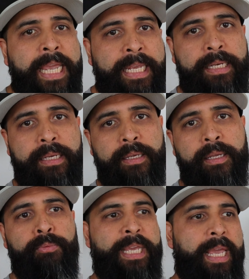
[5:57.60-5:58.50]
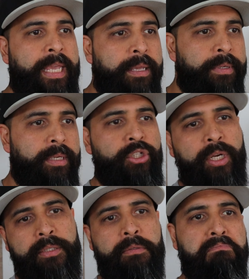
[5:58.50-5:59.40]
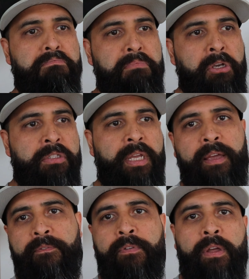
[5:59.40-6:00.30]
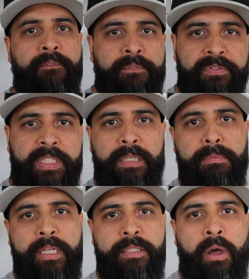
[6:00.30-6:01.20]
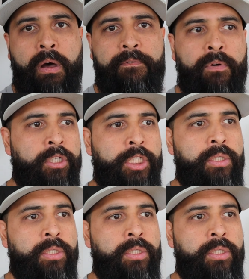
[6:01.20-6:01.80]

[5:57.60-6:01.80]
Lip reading: daily, to be able just because I have 15 minutes off or